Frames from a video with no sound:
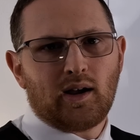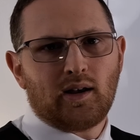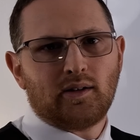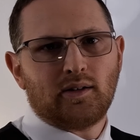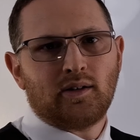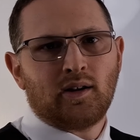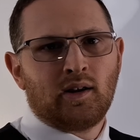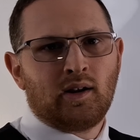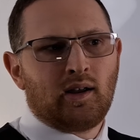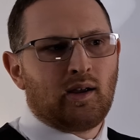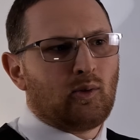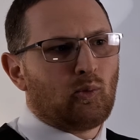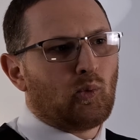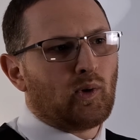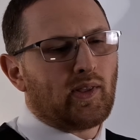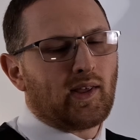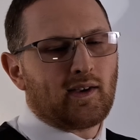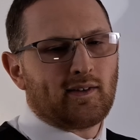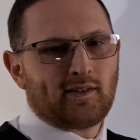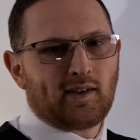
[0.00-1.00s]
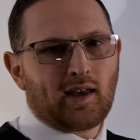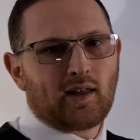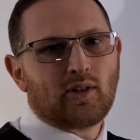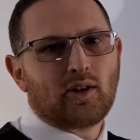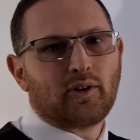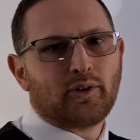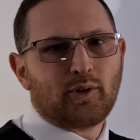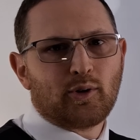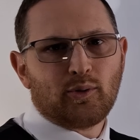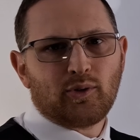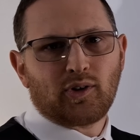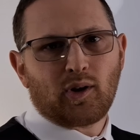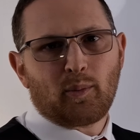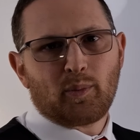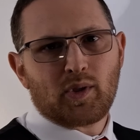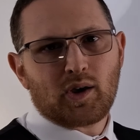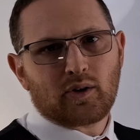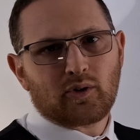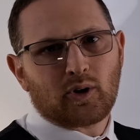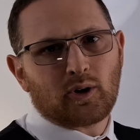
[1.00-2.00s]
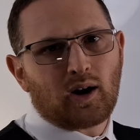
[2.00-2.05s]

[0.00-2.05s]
and when they say they'll do something,